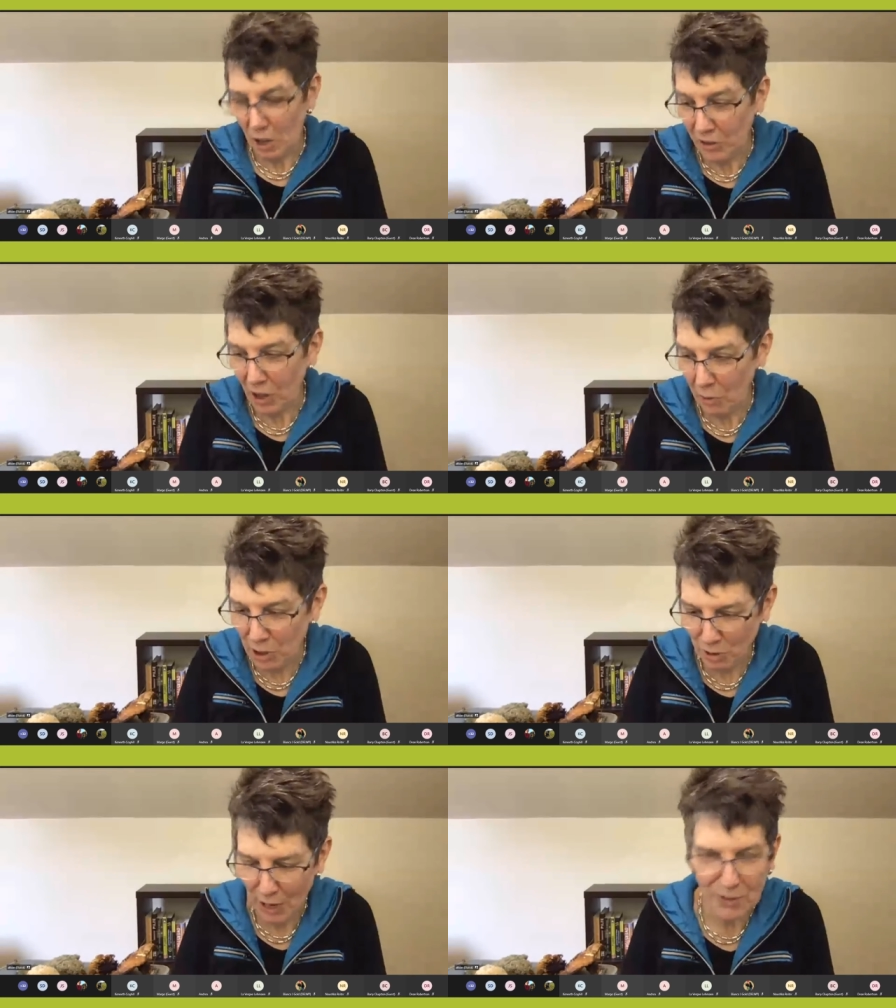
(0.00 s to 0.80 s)
Although we
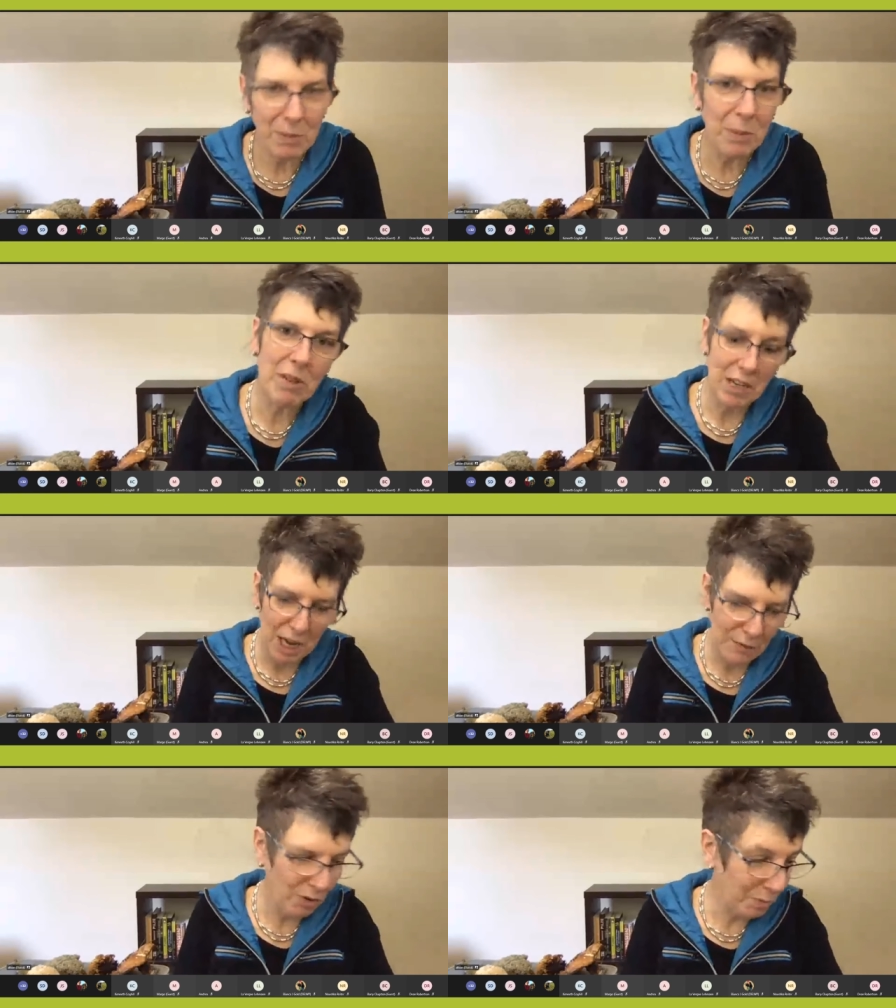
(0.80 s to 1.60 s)
do have to be pretty
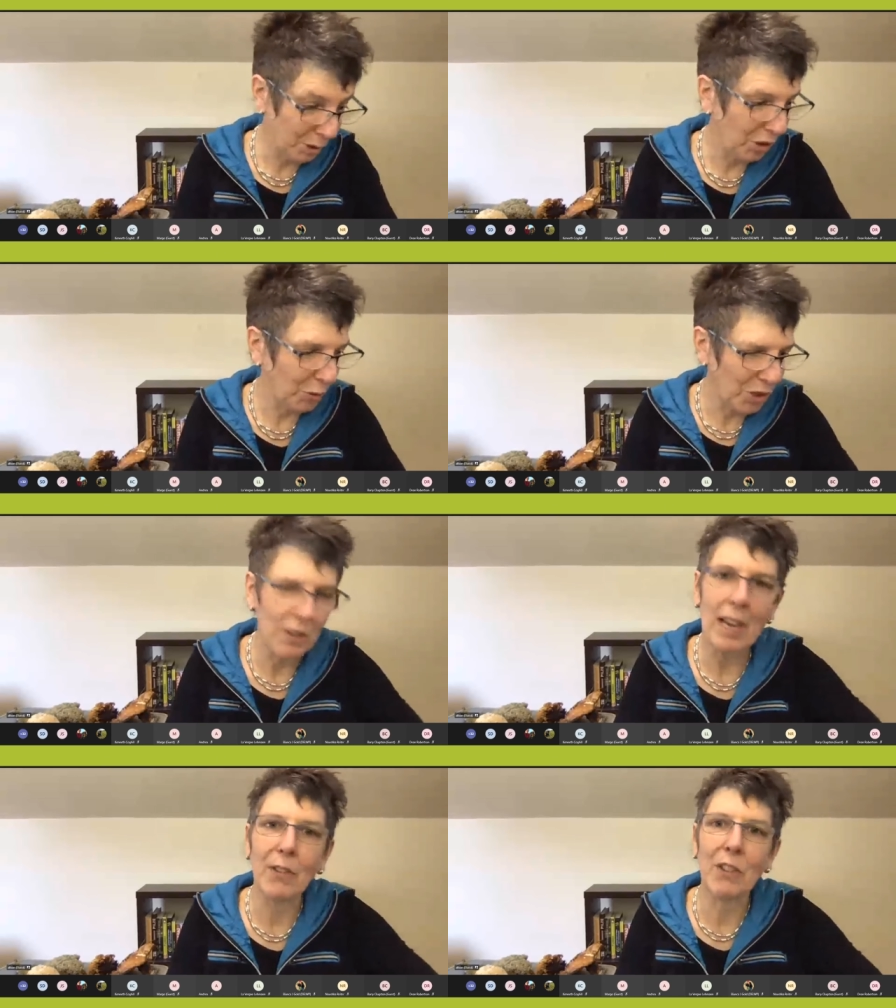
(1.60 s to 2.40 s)
careful because we
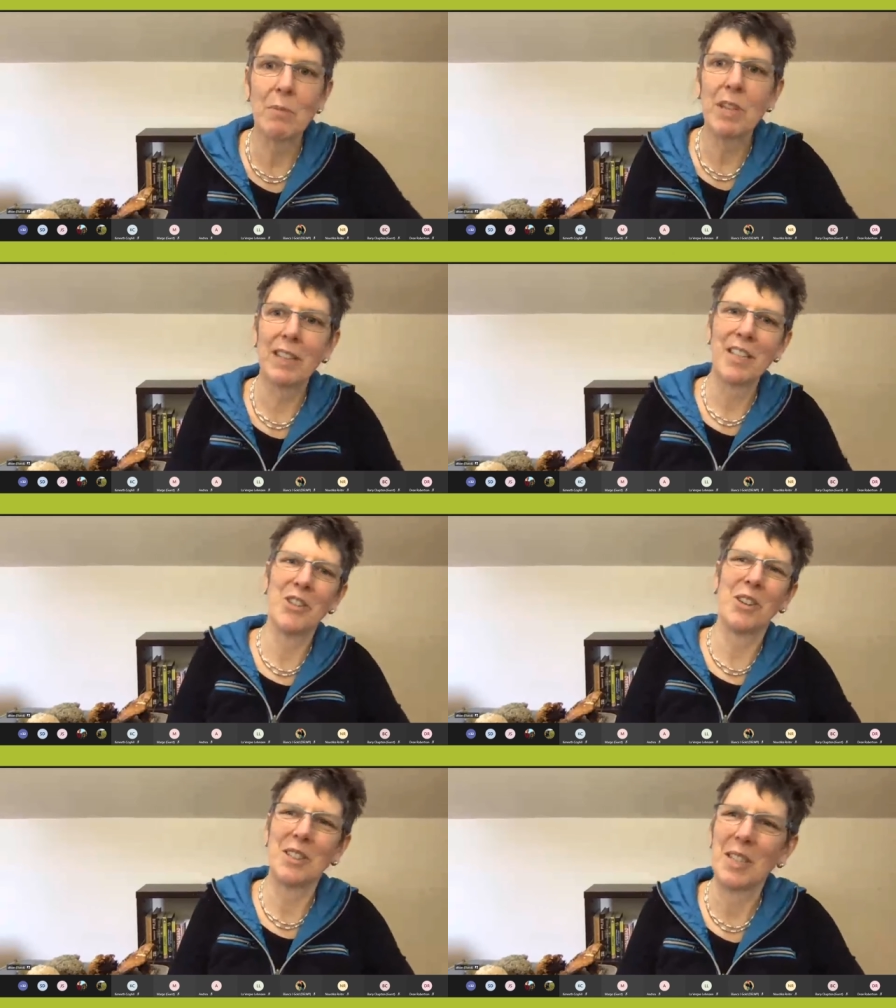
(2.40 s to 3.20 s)
do have some deadly
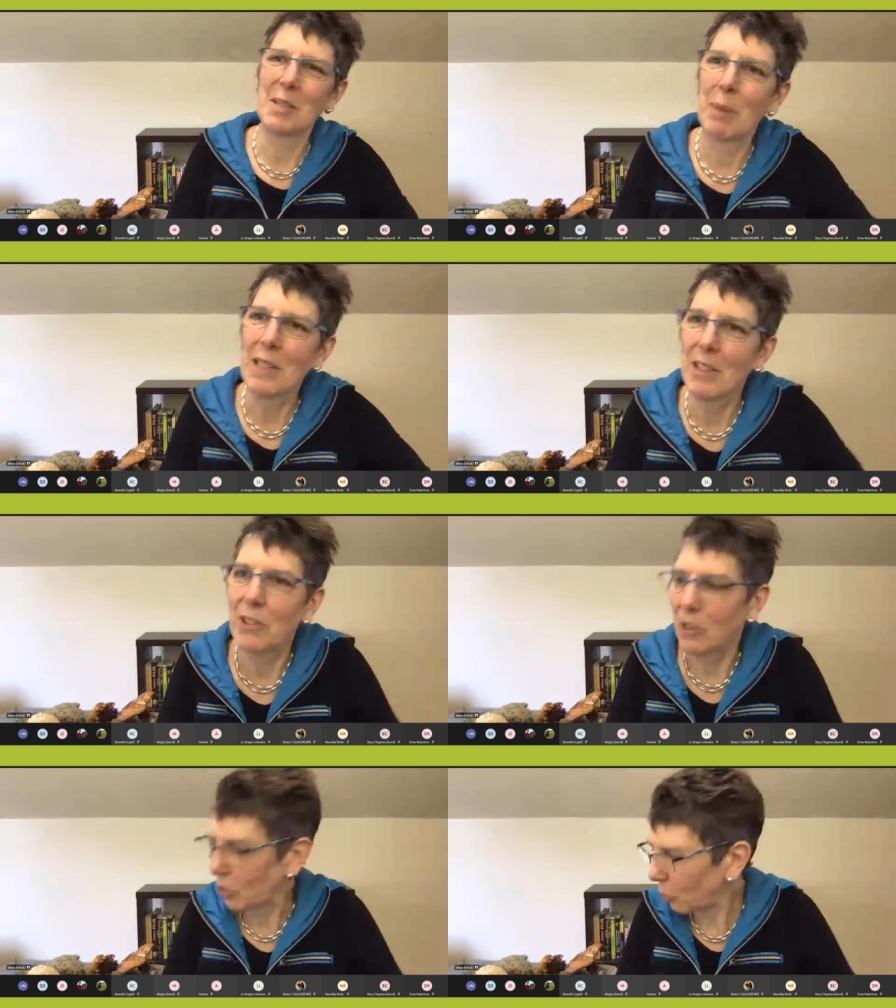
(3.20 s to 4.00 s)
toxic
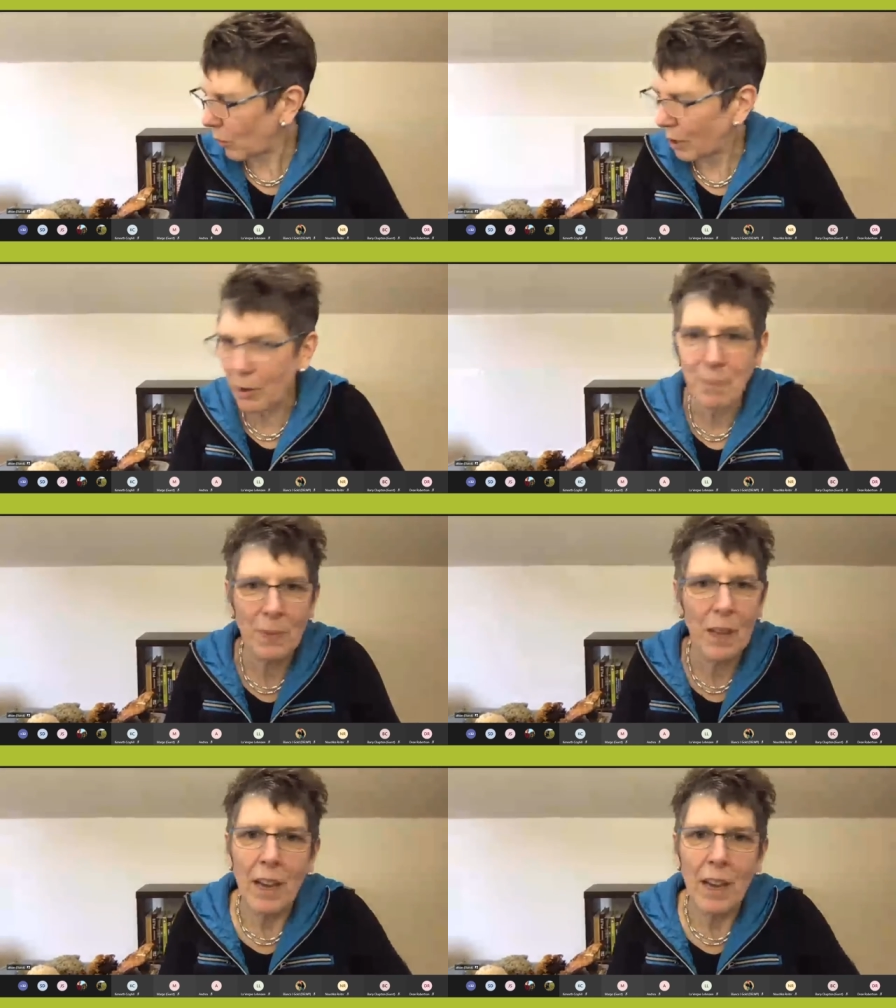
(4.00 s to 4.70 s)
species as well.